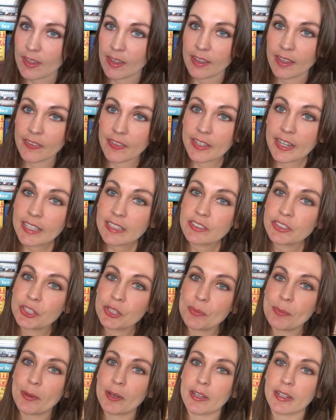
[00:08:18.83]
Uh, the next
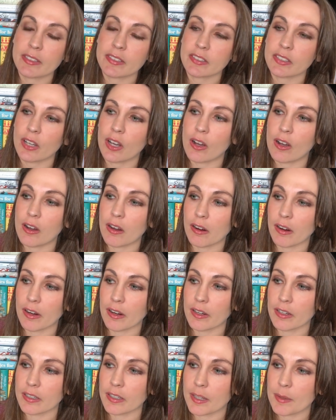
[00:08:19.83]
two books
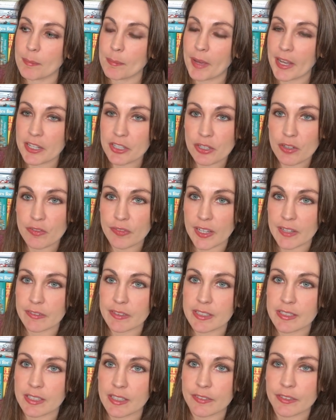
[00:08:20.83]
are my two
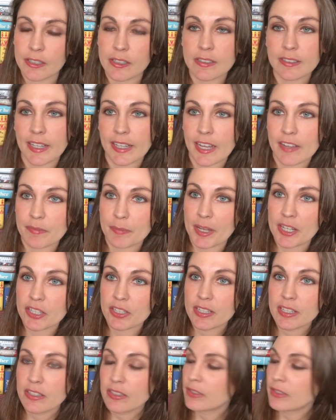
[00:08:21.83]
favorites of hers, like I've mentioned.